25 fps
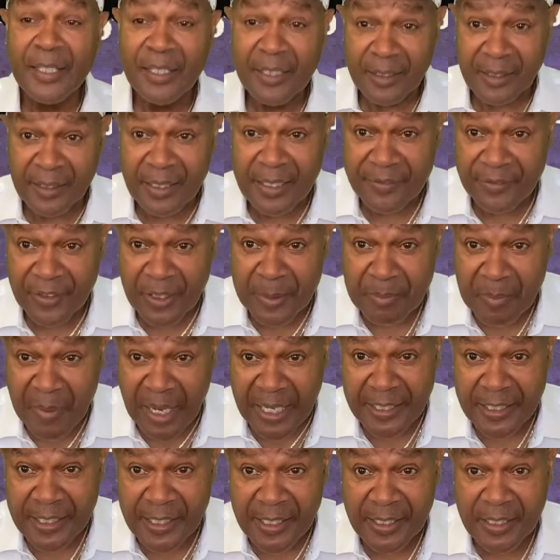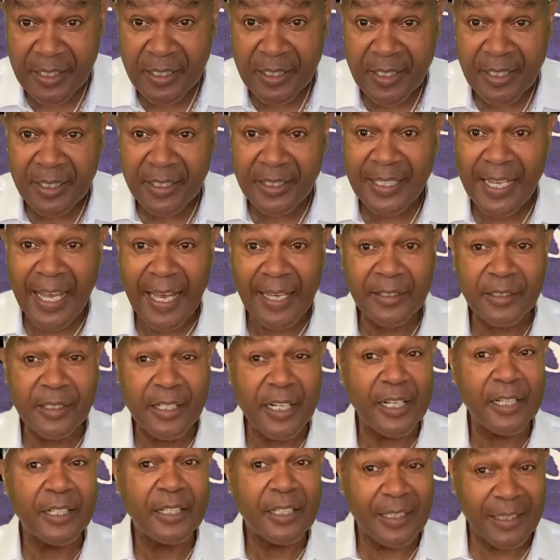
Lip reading: leaving Mikey Katnick,